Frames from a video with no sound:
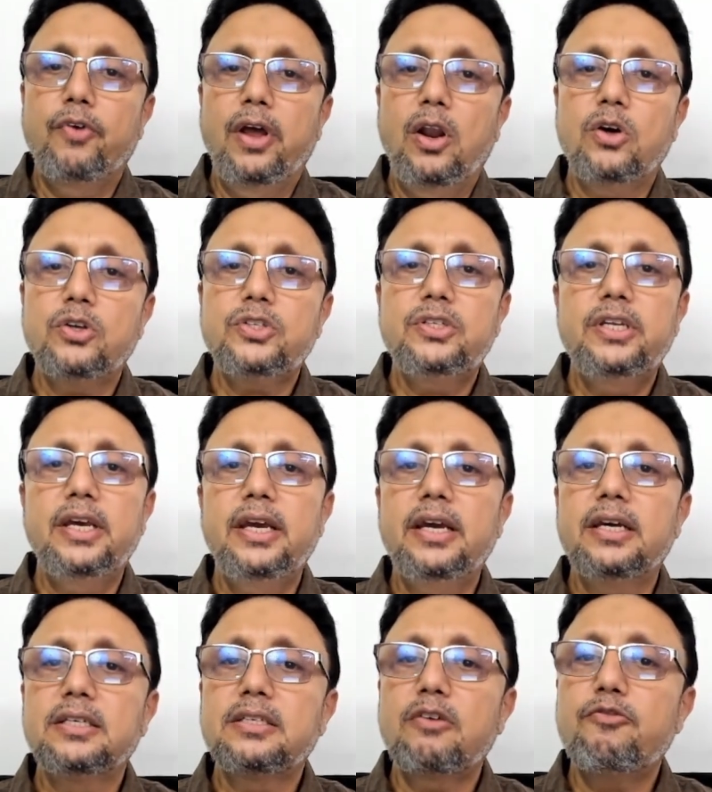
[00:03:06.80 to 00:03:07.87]

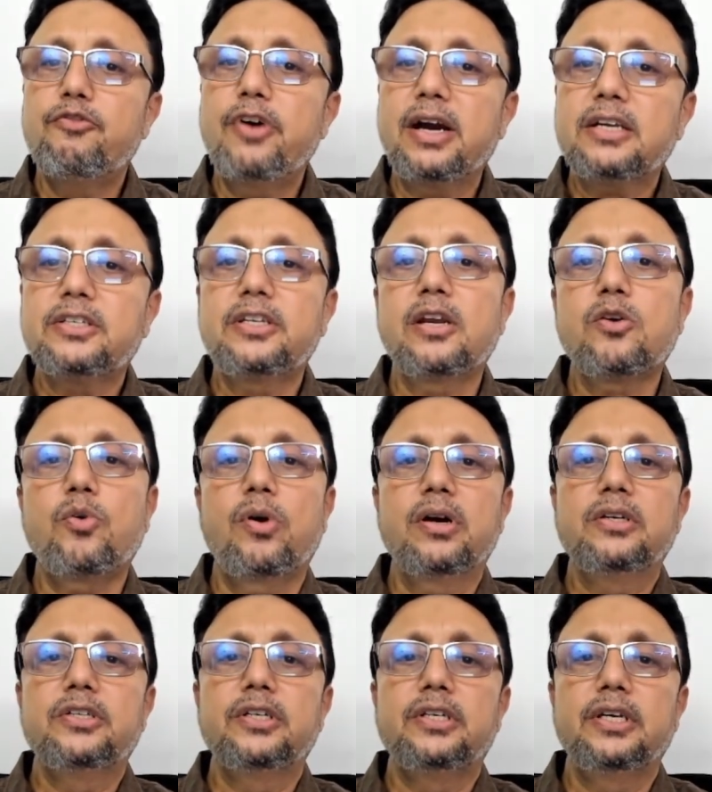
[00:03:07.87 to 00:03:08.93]
Velocity is a vector
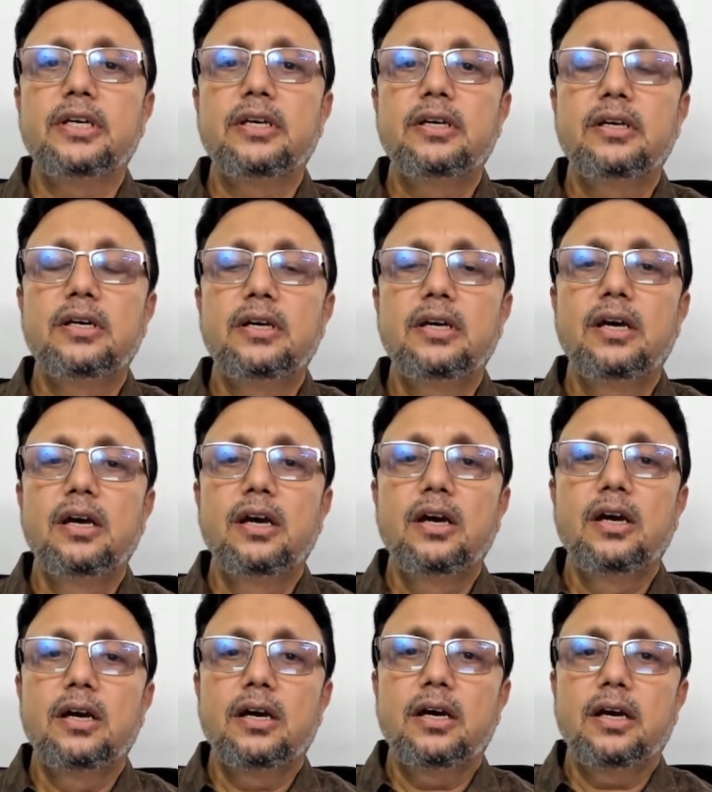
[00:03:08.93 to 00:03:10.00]
quantity.
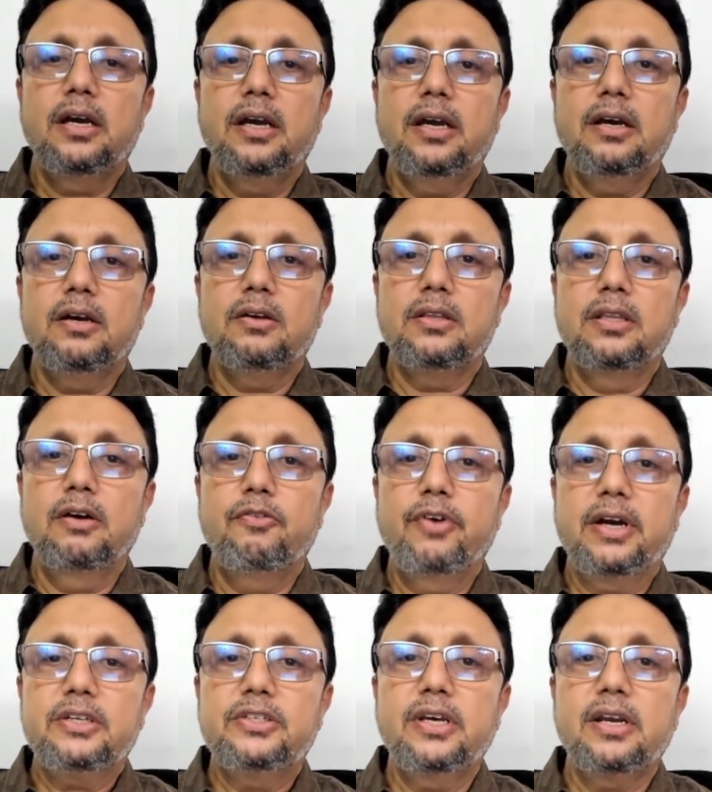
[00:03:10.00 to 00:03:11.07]
The
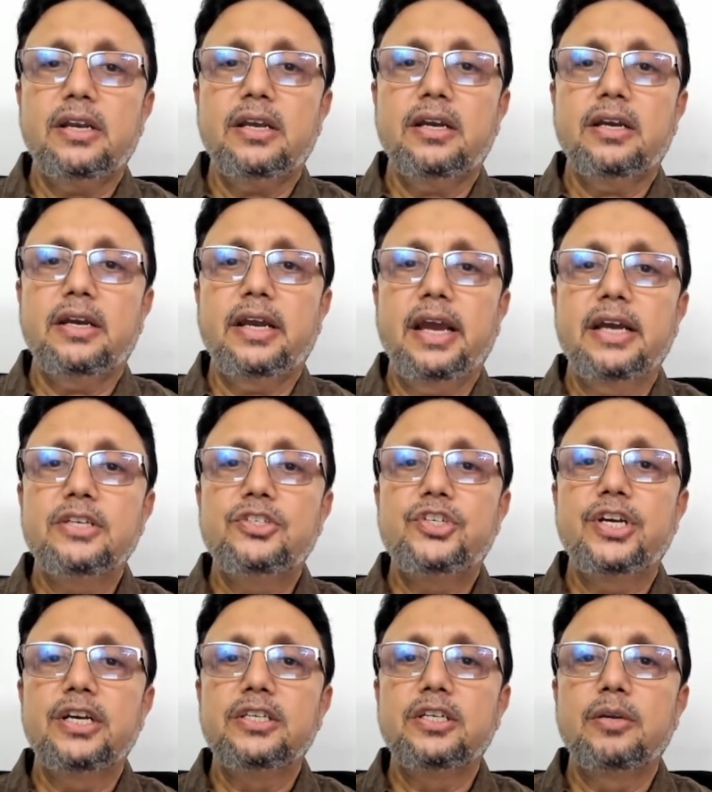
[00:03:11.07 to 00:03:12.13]
vector
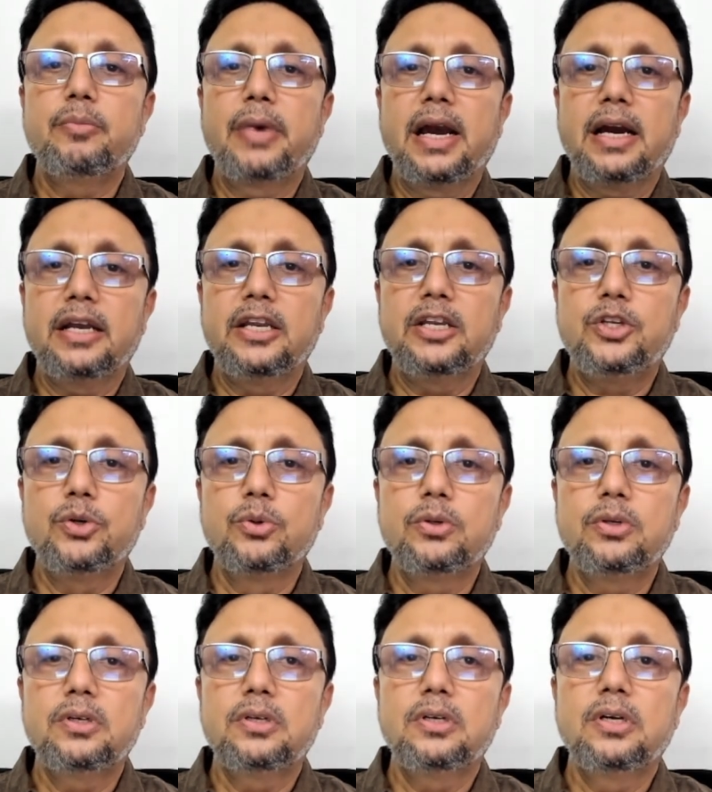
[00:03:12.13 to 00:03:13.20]
can change in
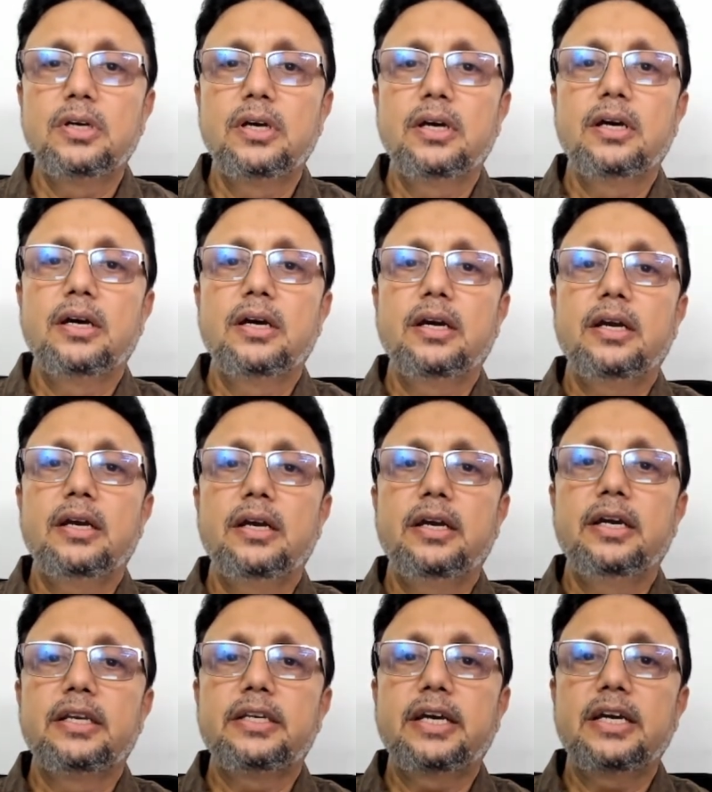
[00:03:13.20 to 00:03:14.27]
magnitude,
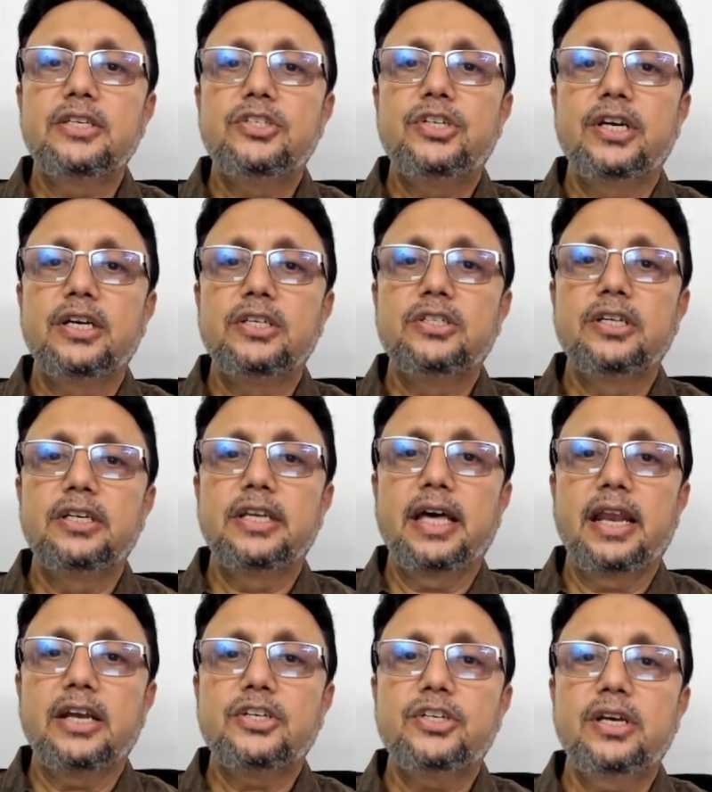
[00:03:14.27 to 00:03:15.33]
it can change in
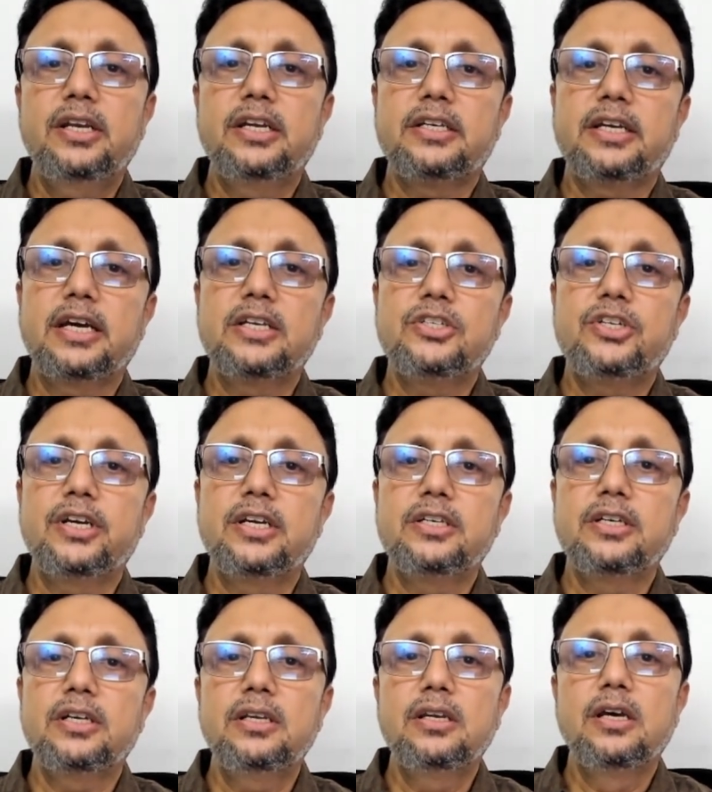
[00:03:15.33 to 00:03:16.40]
direction, it can
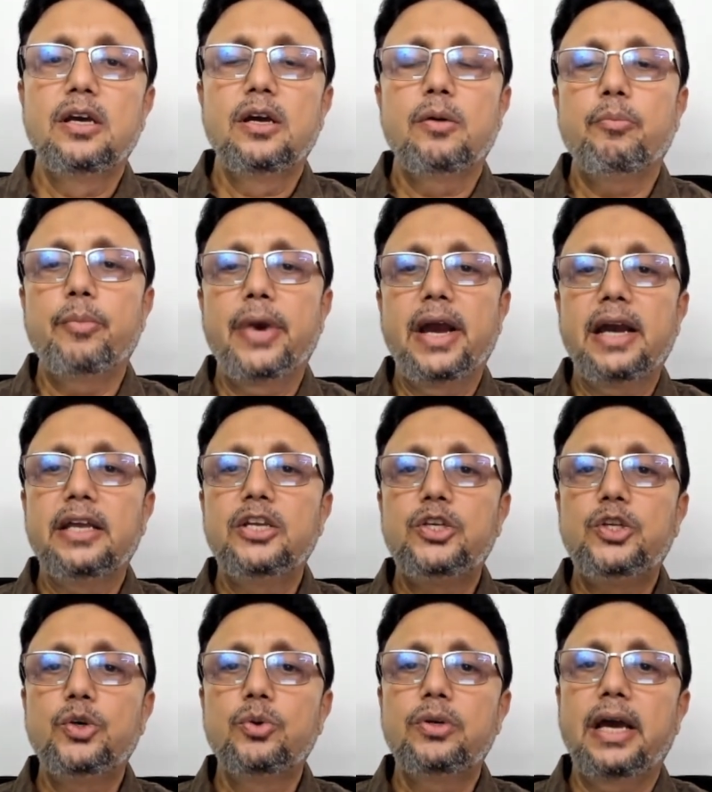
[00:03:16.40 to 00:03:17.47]
change in
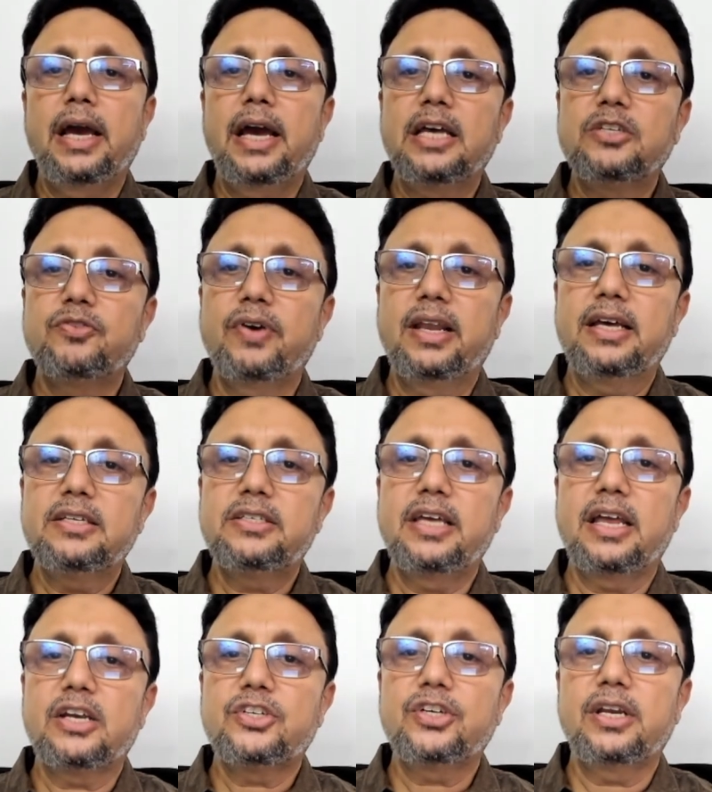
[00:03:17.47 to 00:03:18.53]
magnitude as well as
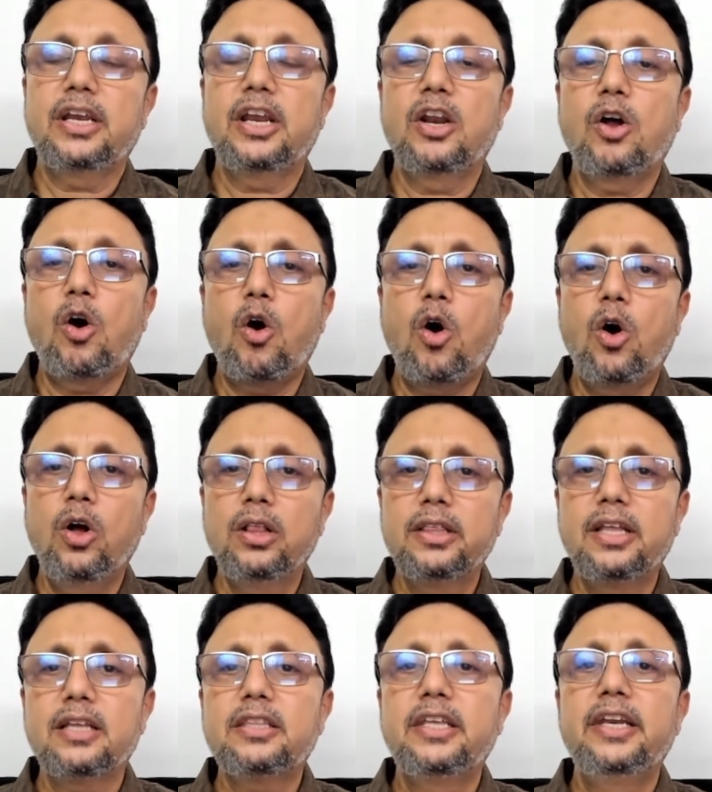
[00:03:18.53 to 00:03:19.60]
direction. In
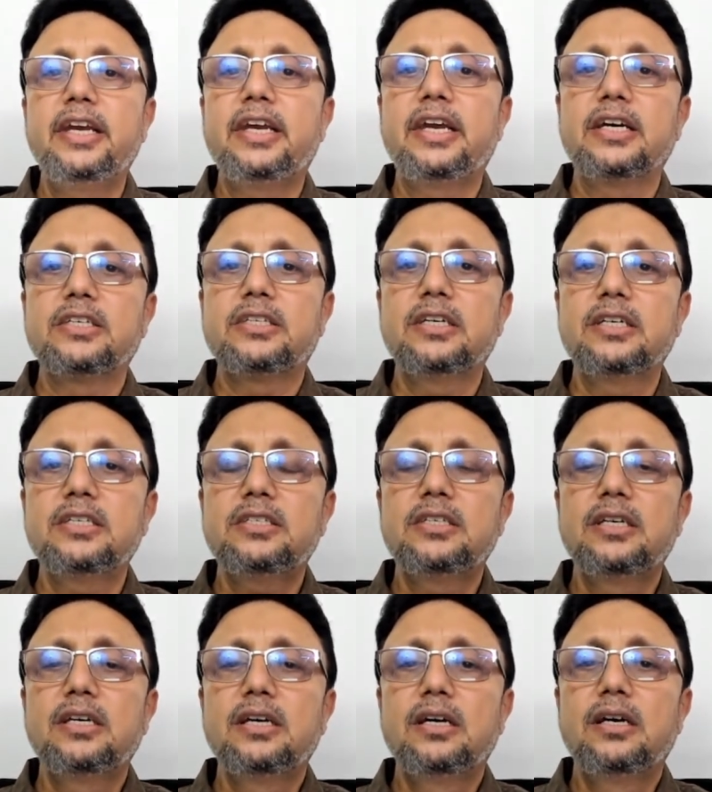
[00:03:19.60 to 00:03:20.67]
all the three
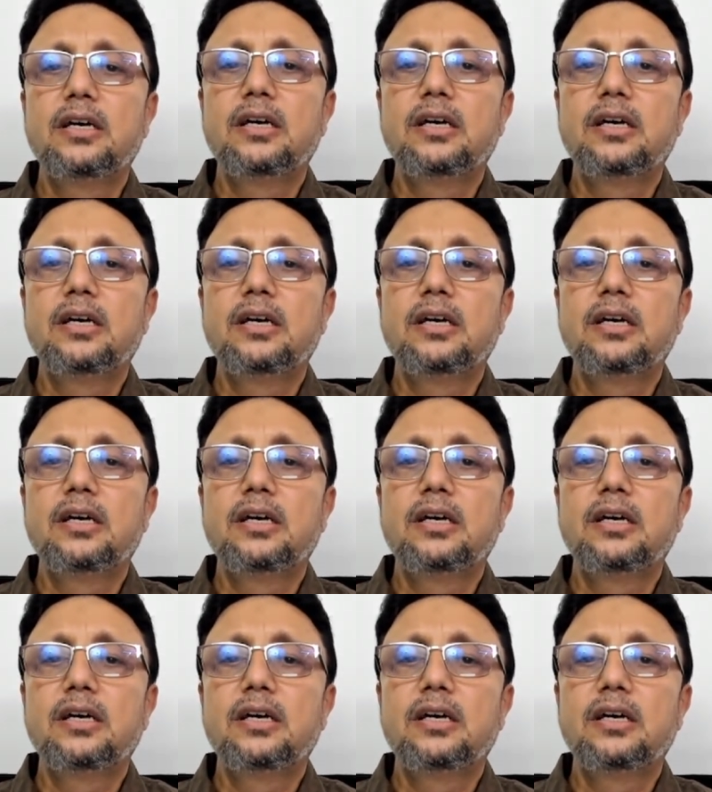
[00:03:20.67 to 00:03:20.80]
cases,